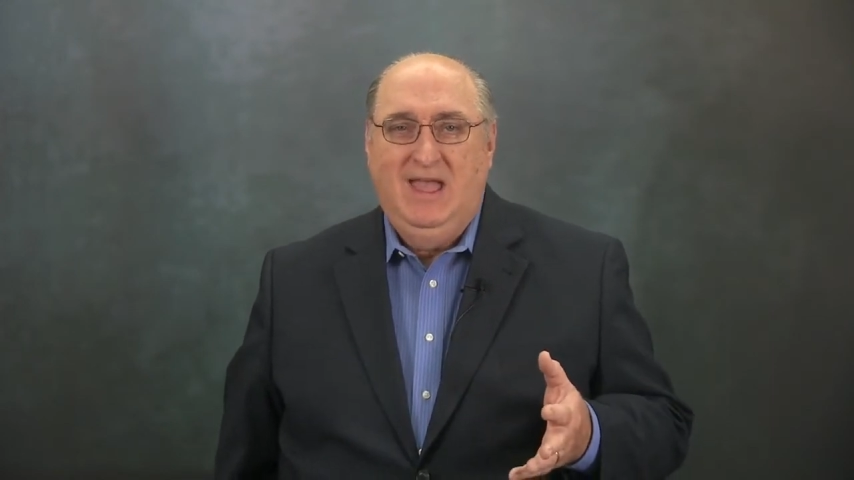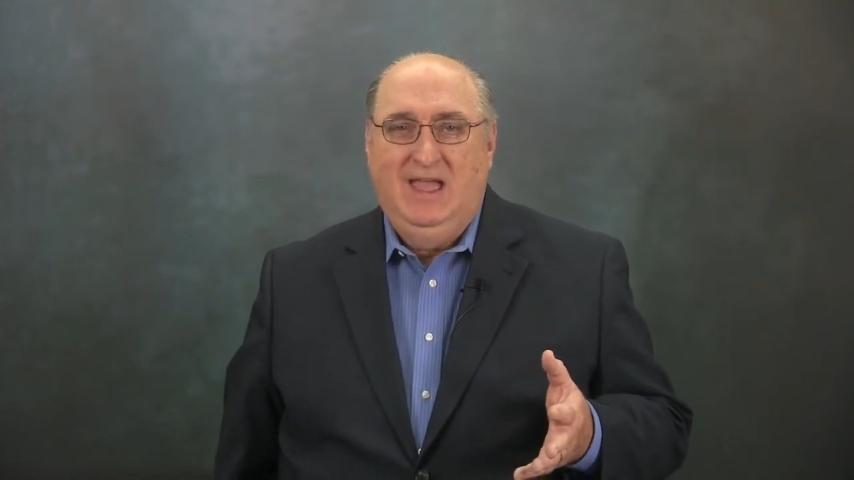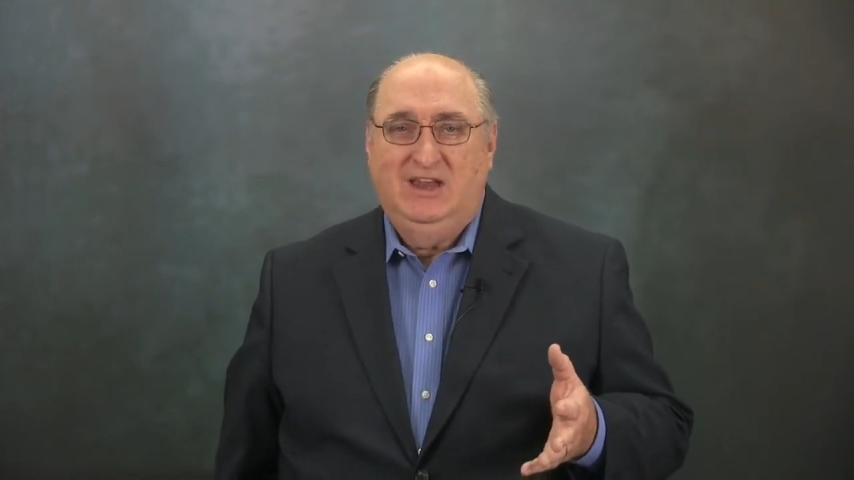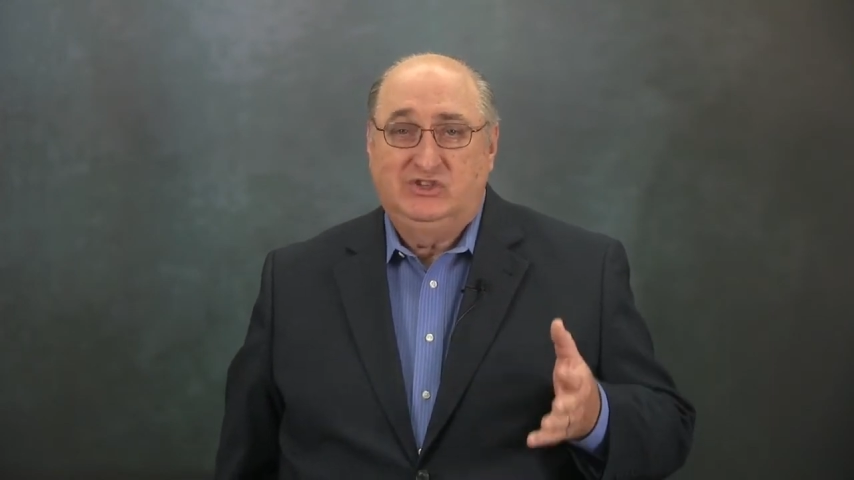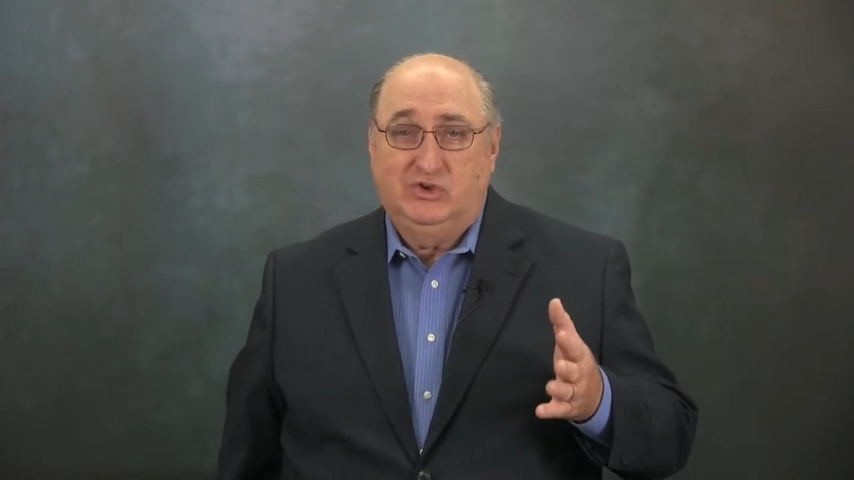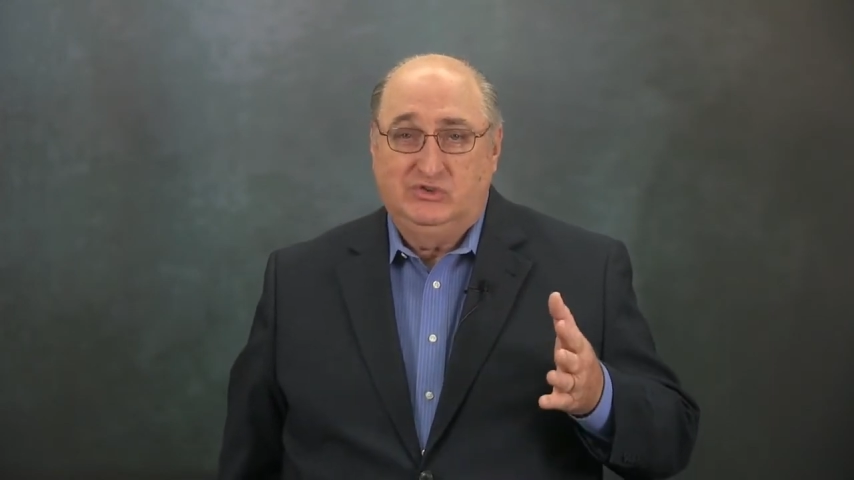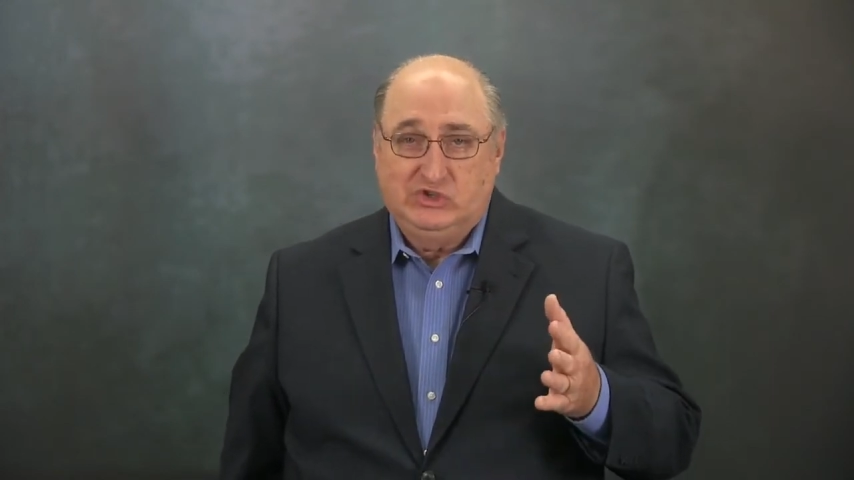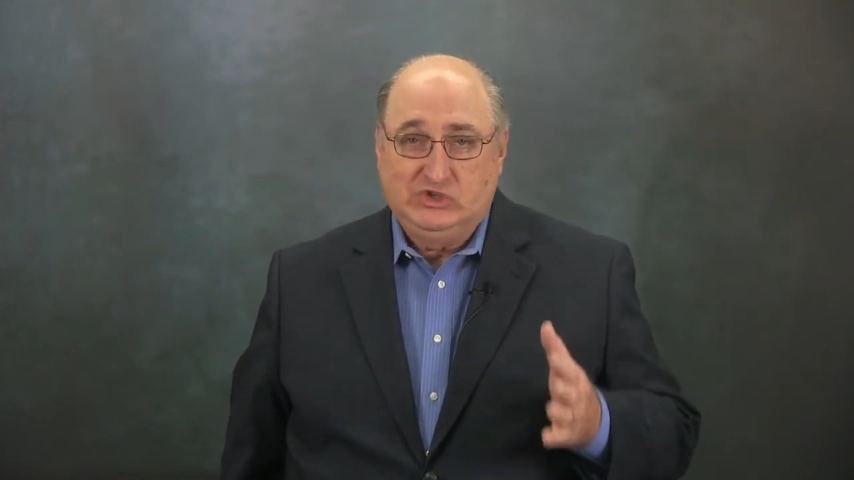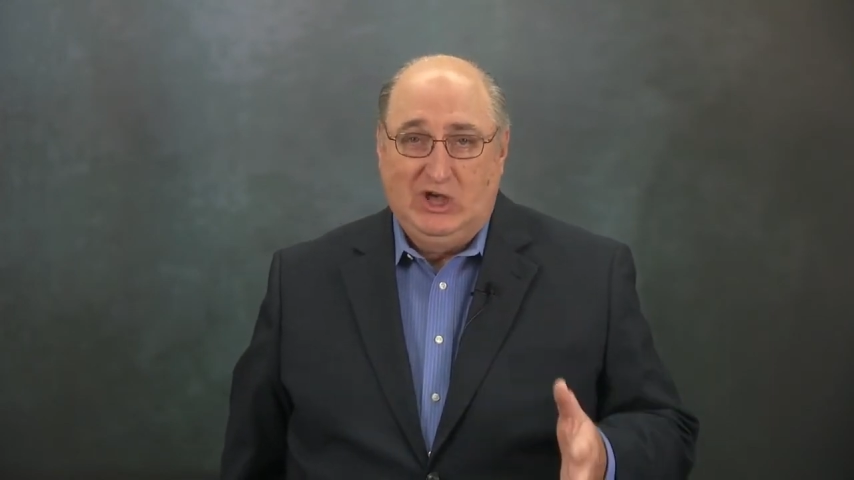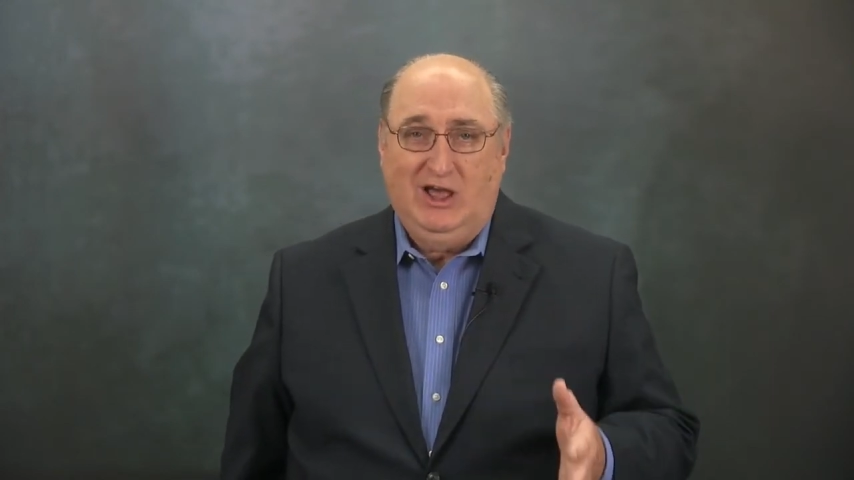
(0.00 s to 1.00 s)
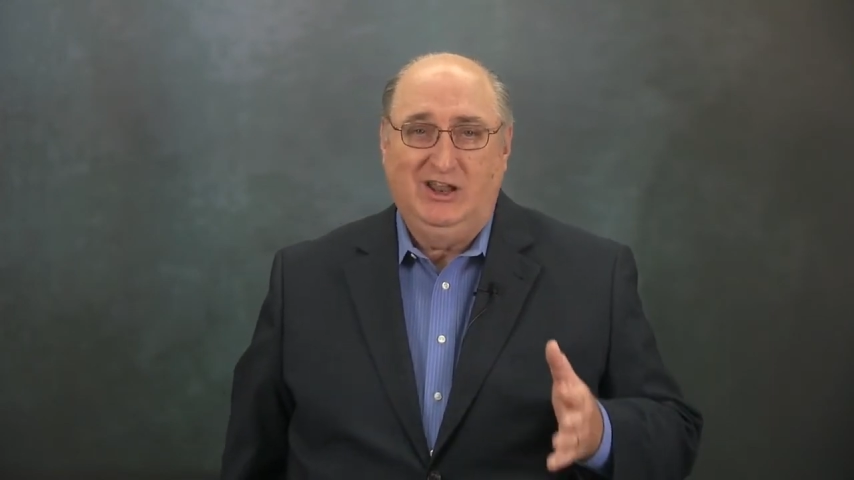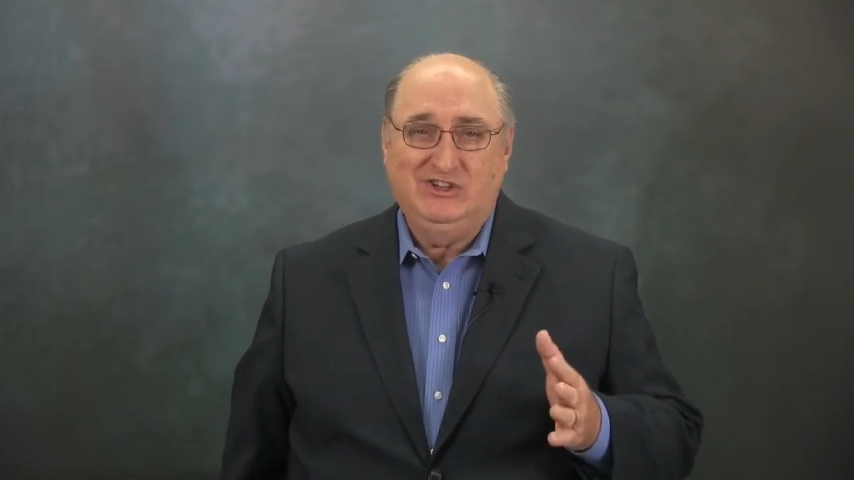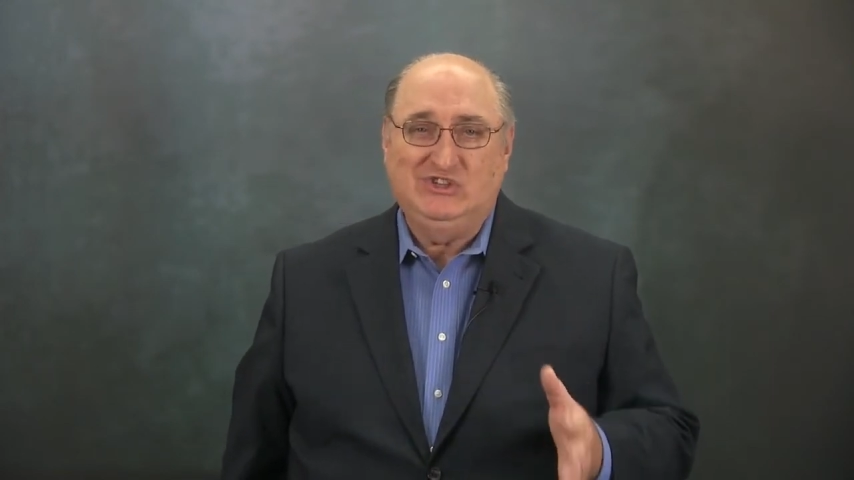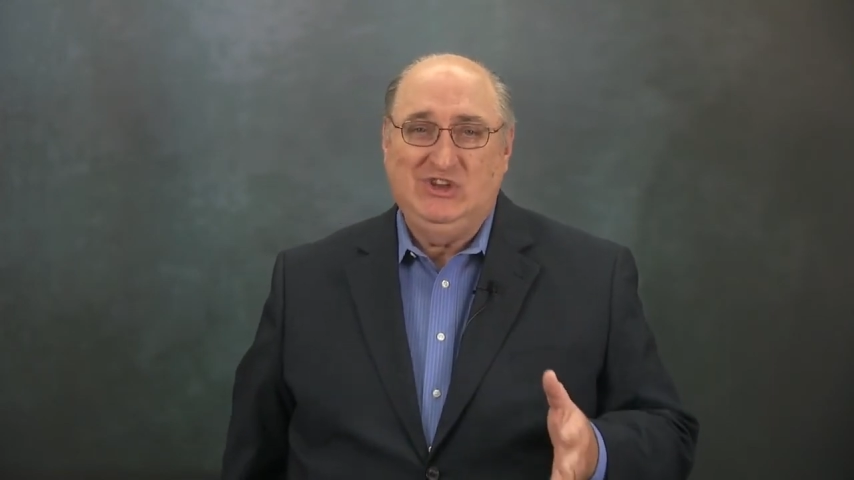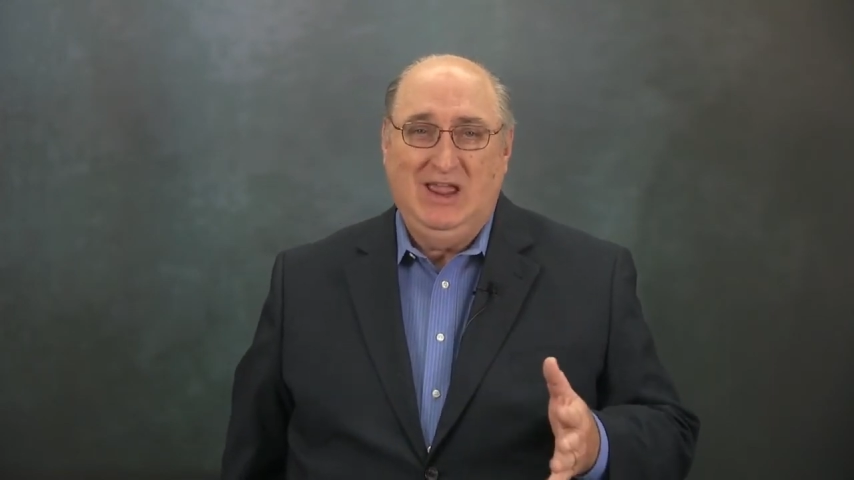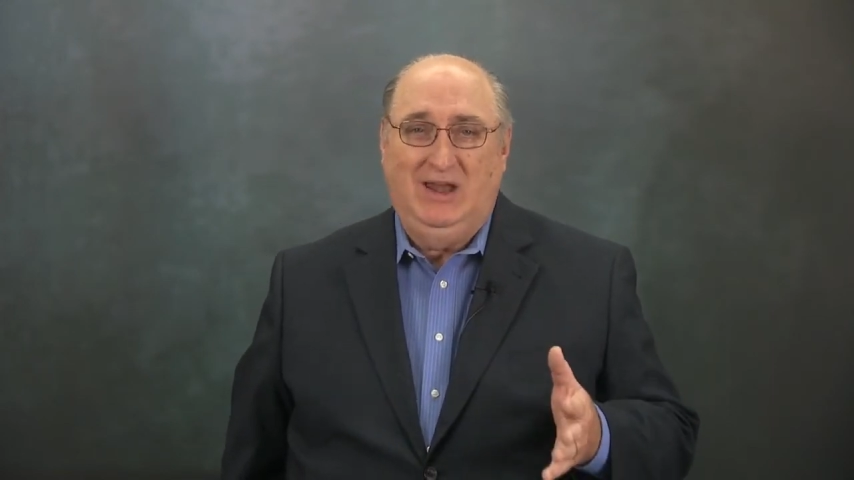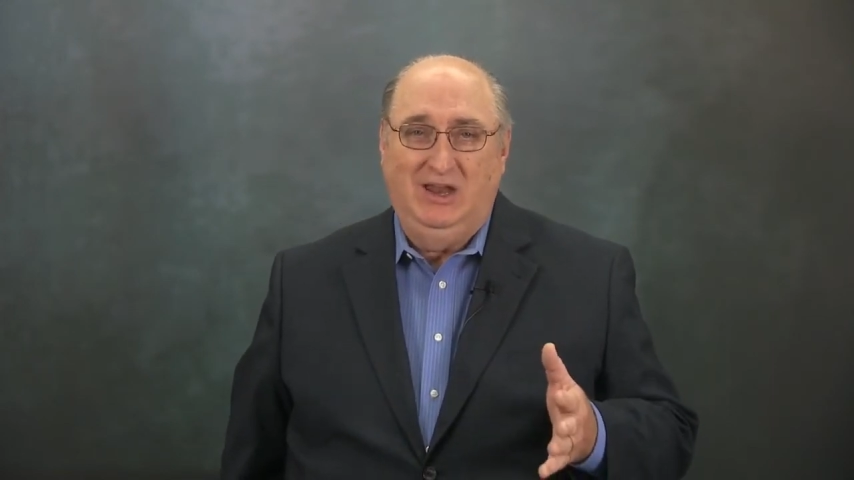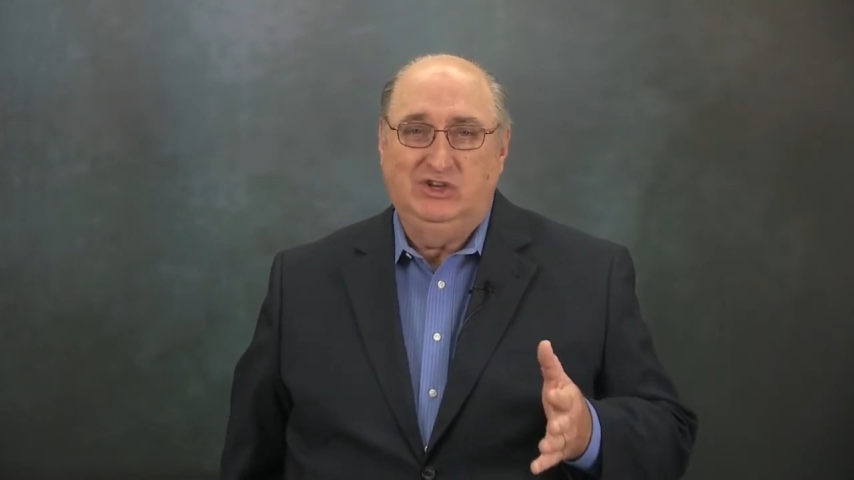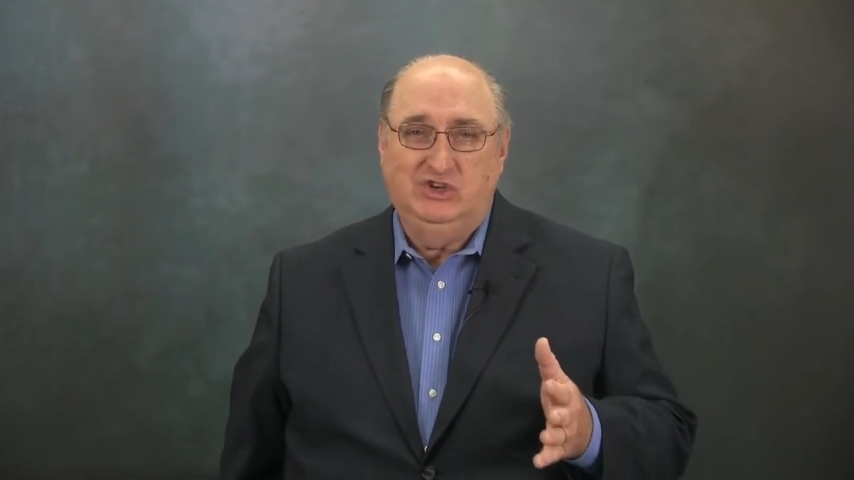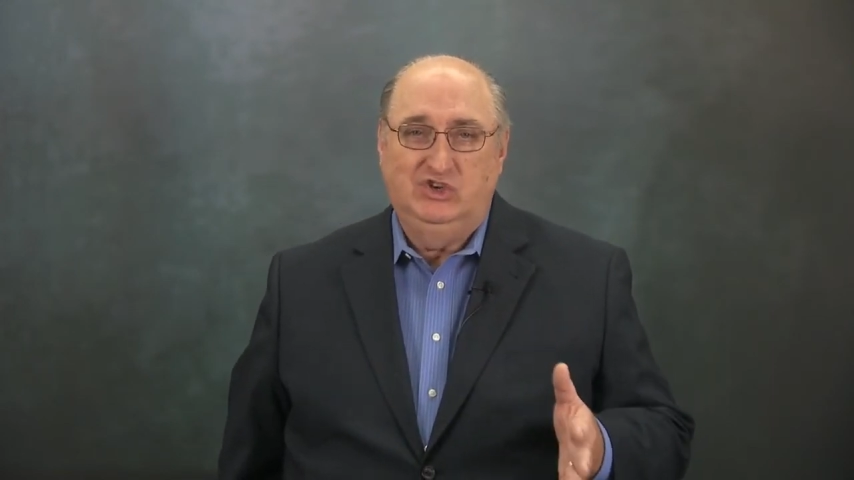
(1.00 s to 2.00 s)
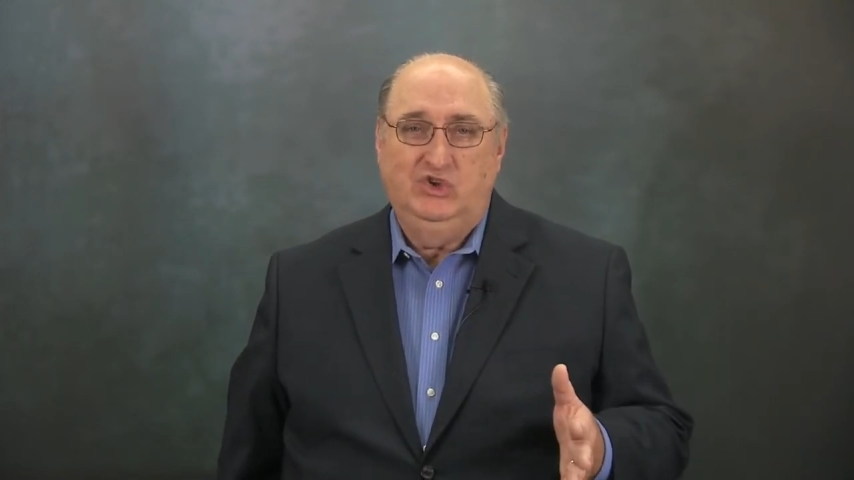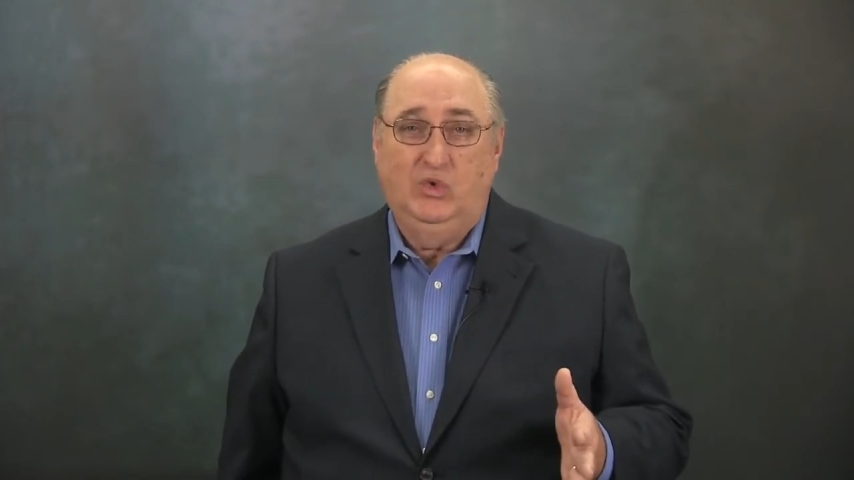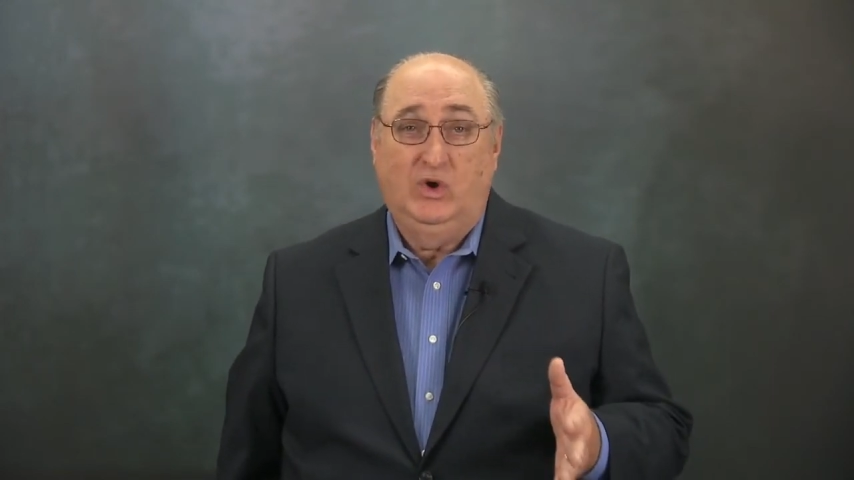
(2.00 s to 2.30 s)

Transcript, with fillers: and is on solid standing to do